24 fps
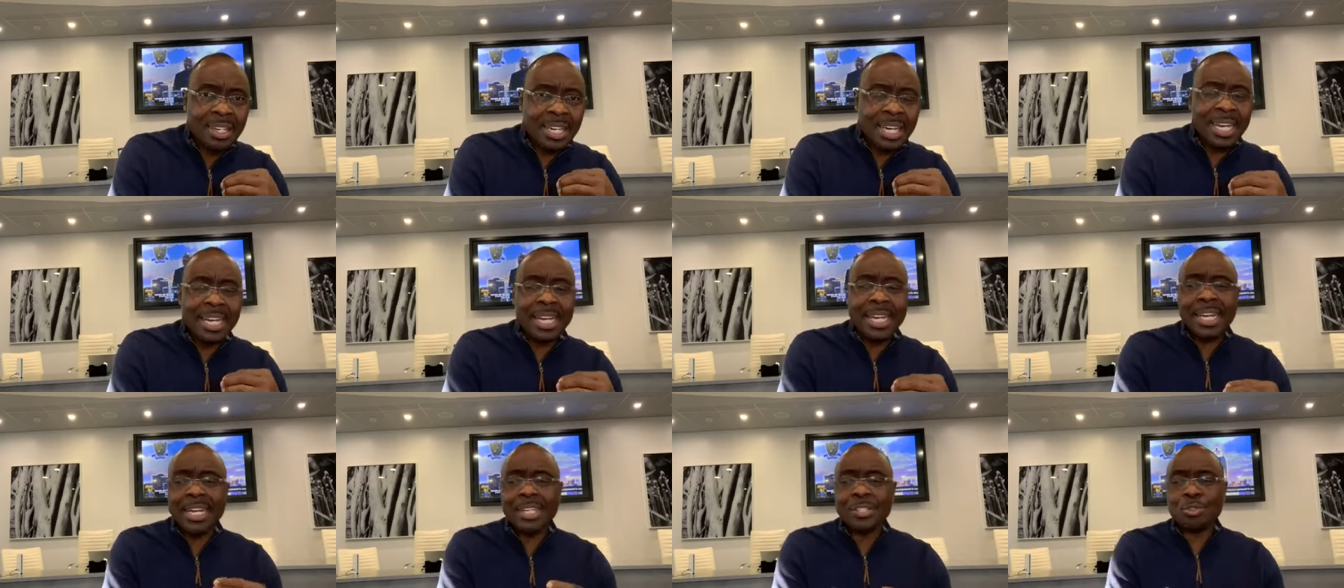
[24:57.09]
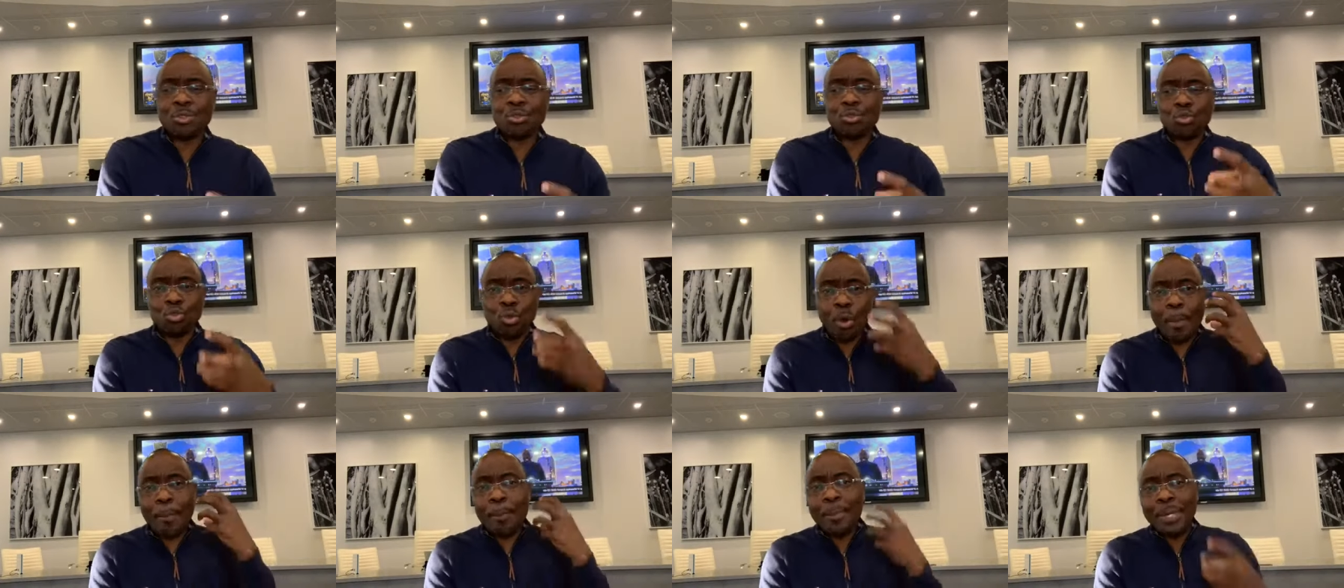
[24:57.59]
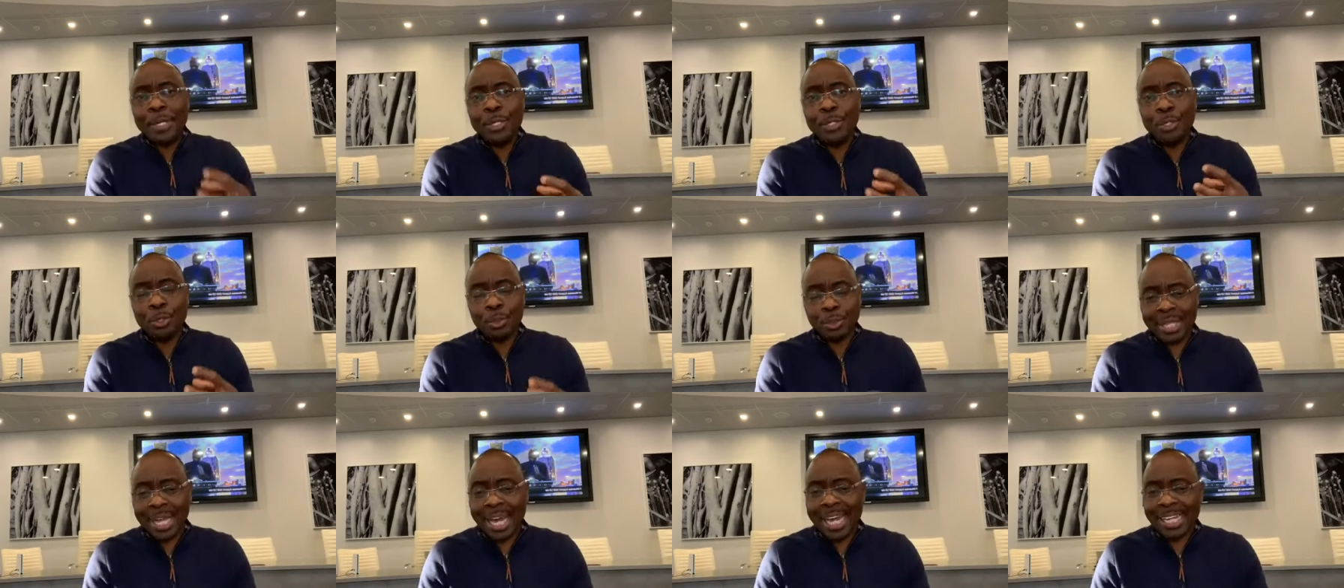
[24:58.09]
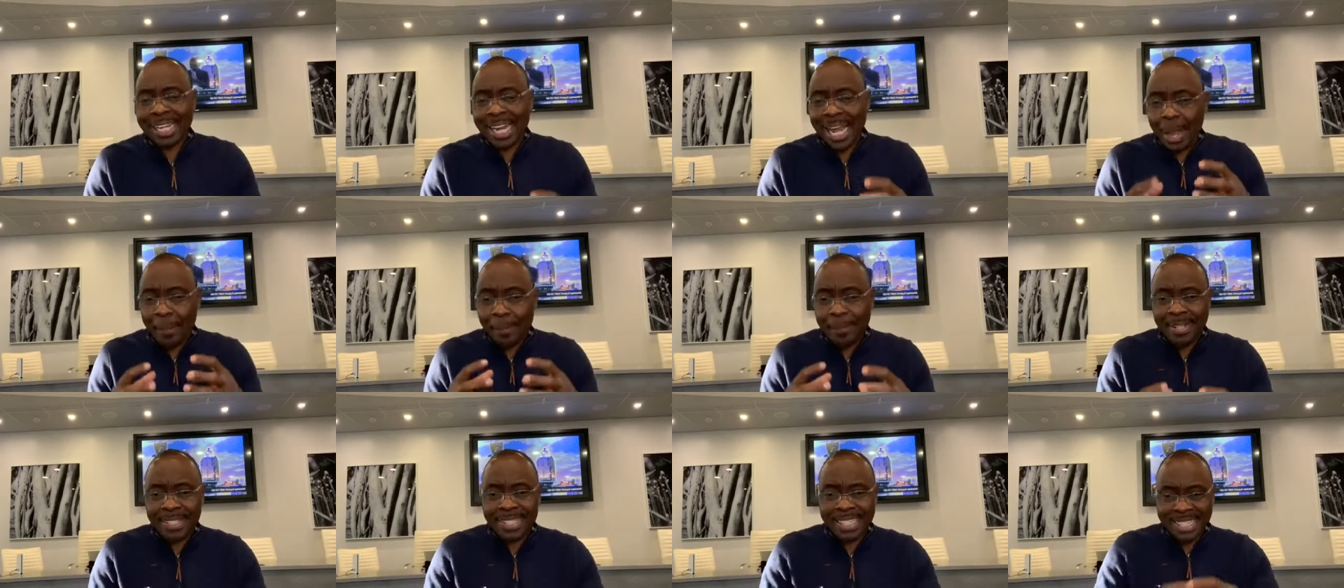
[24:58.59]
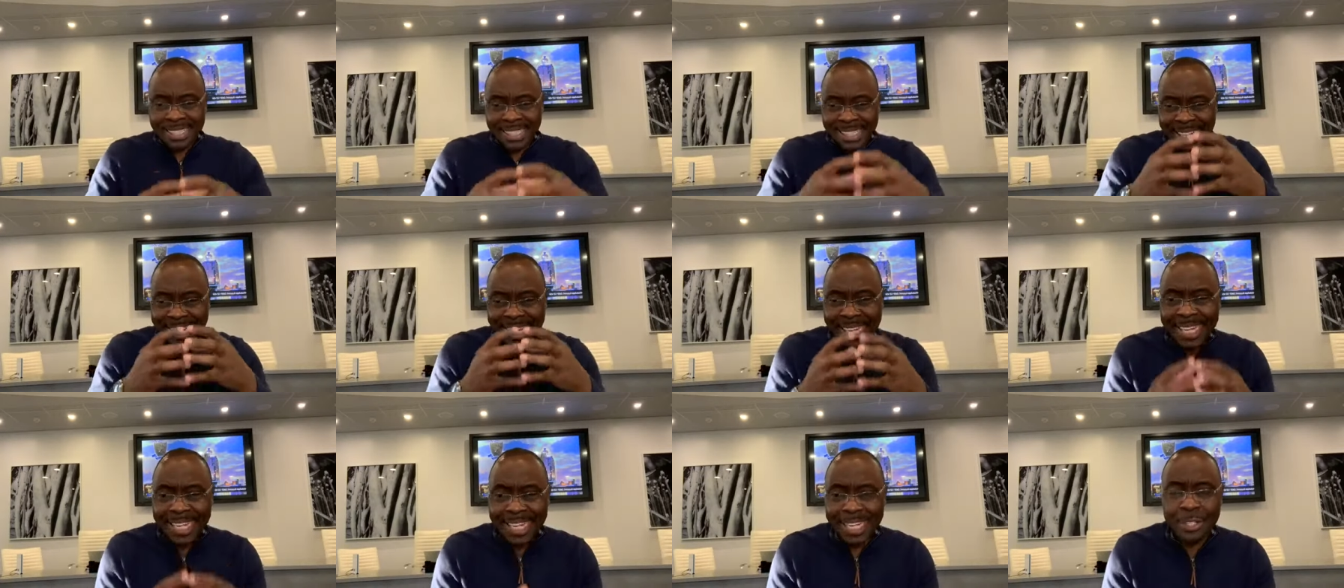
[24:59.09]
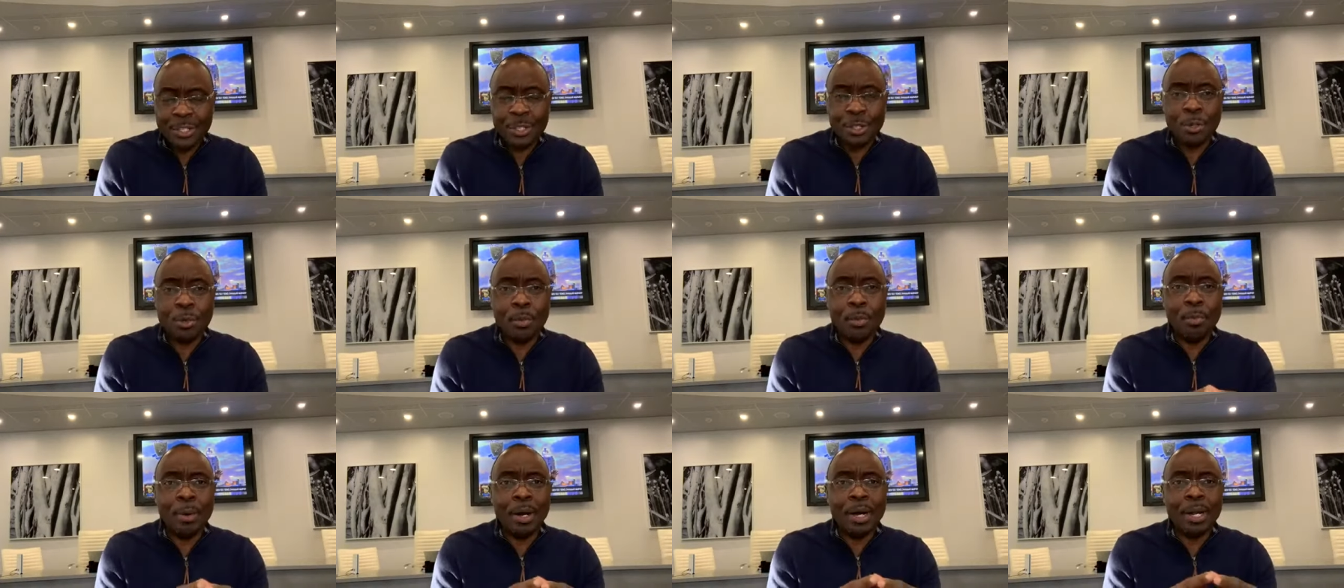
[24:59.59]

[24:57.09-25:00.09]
It is robbing you. That habit is killing you,